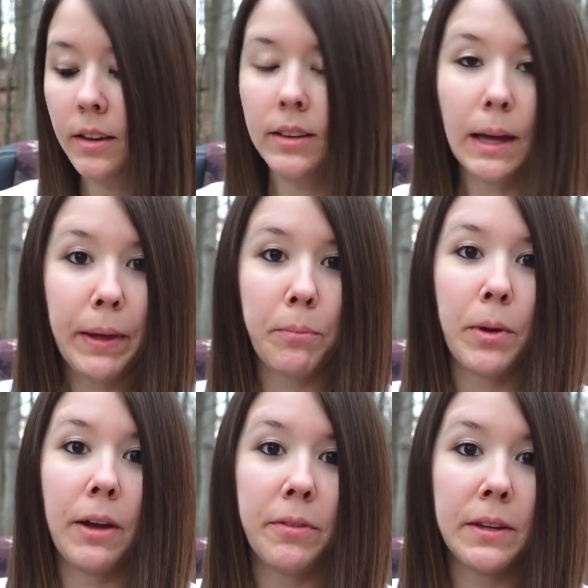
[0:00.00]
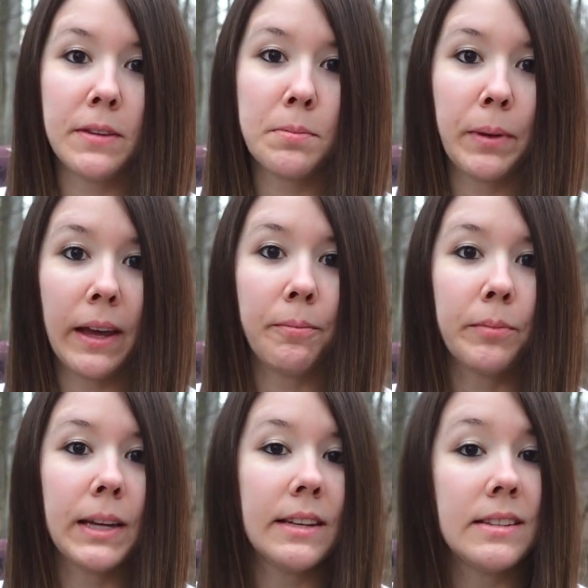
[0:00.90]
Not big profits, but
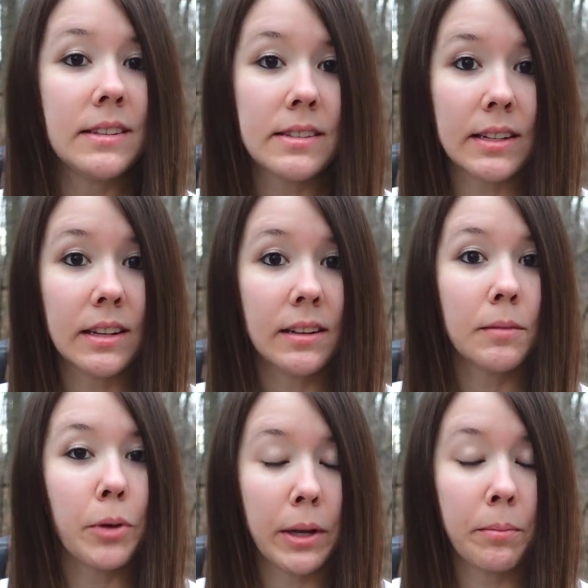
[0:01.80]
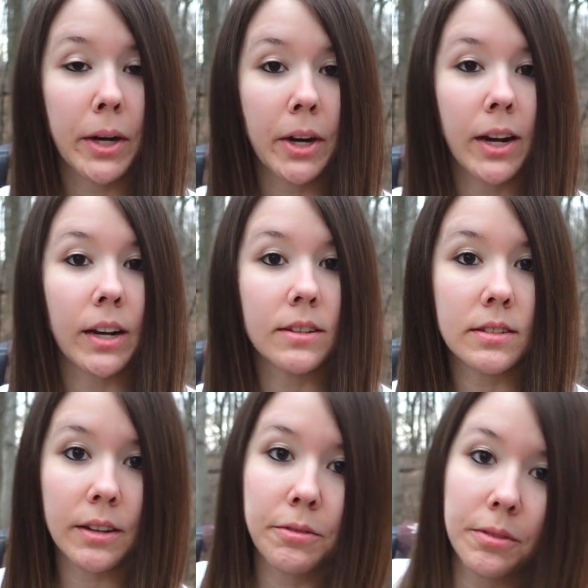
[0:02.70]
consistent bread and butter kind of stuff.